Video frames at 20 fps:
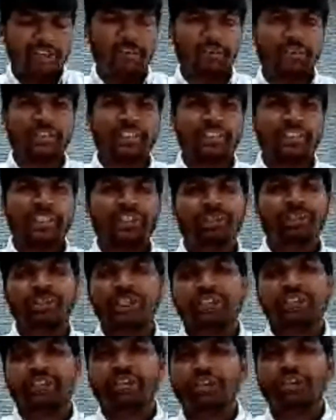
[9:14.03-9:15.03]
think around
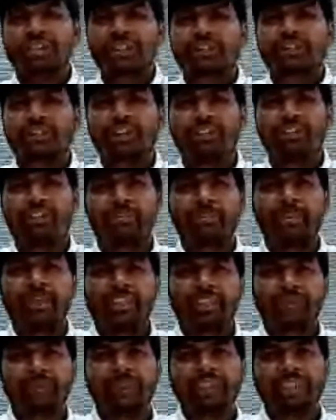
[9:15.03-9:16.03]
six to seven questions were
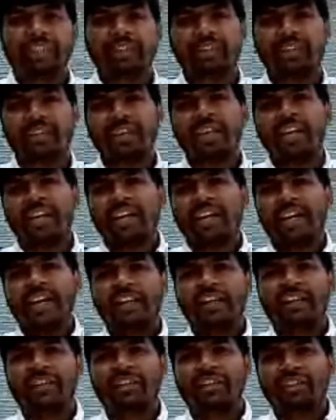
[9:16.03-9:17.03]
from arithmetic
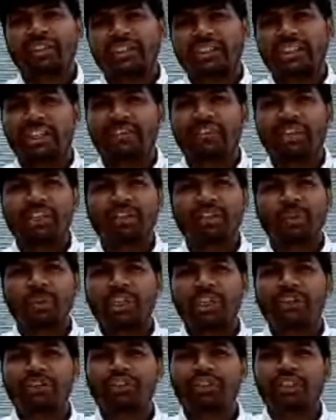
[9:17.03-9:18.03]
and seven
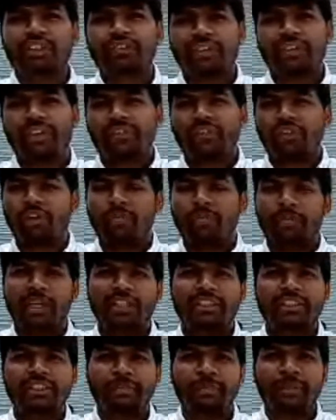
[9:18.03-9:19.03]
to eight questions were
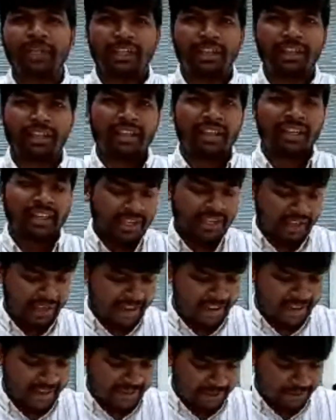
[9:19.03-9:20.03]
from algebra
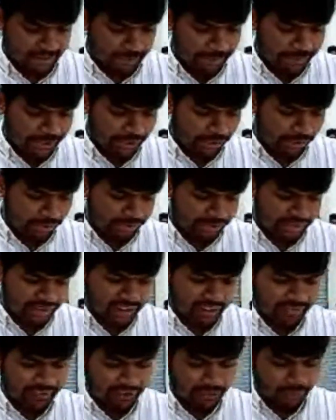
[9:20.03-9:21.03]
and geometry questions
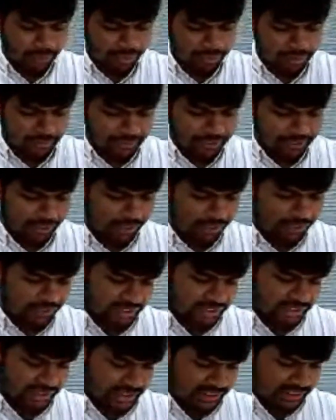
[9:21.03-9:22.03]
there were two geometry
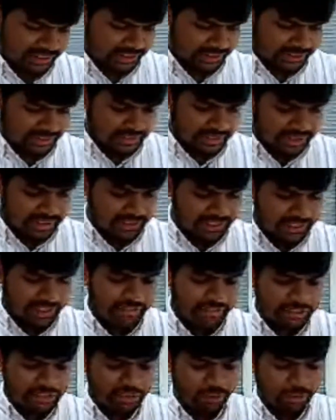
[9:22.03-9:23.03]
questions there
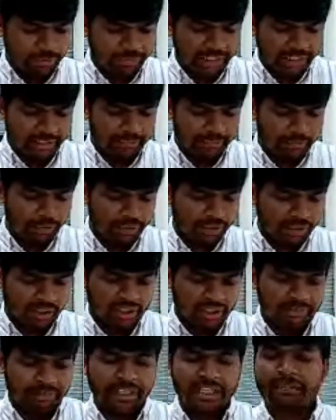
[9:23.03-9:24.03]
was no mean,
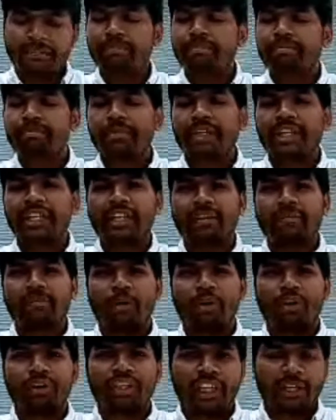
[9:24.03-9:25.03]
uh, mean median
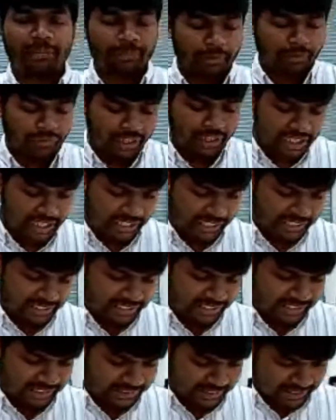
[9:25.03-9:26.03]
mode type of LRDA
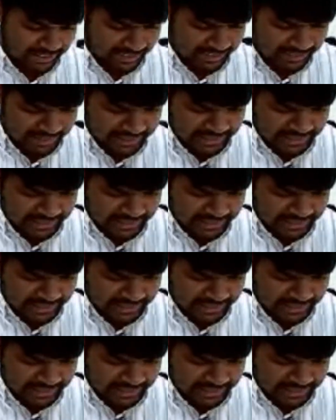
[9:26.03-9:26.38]
sets.